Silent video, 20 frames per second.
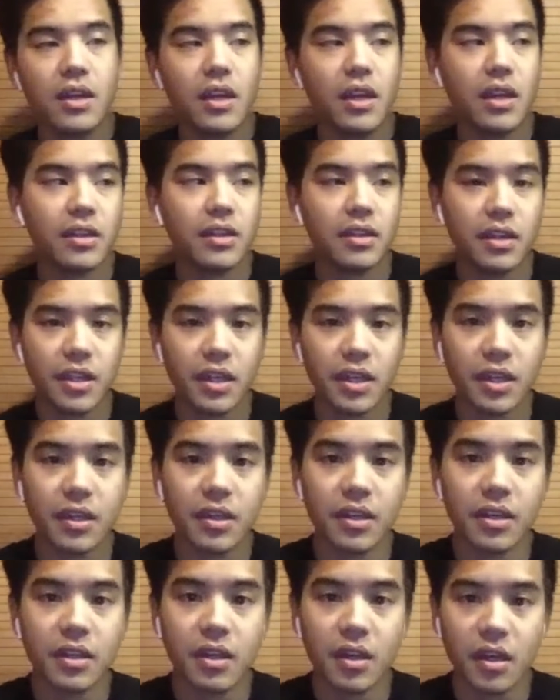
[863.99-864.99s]
and
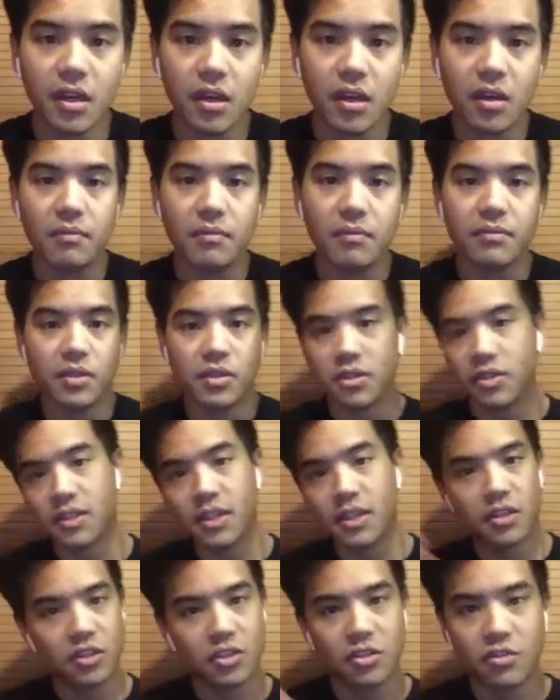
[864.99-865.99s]
then um, you just
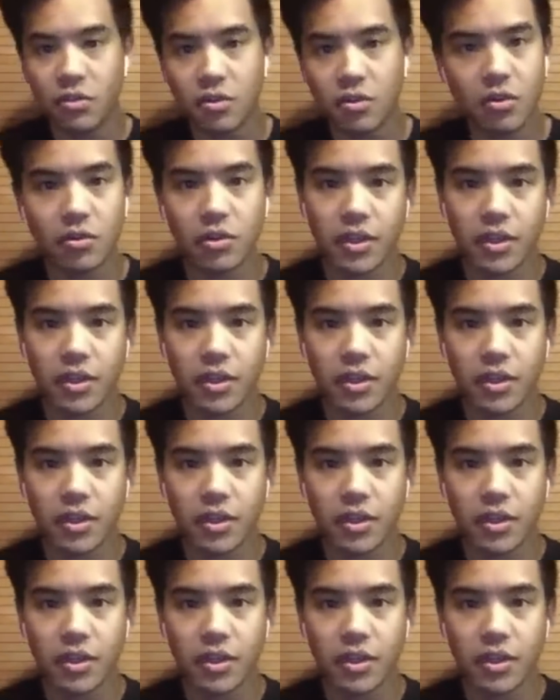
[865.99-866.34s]
kind of scroll,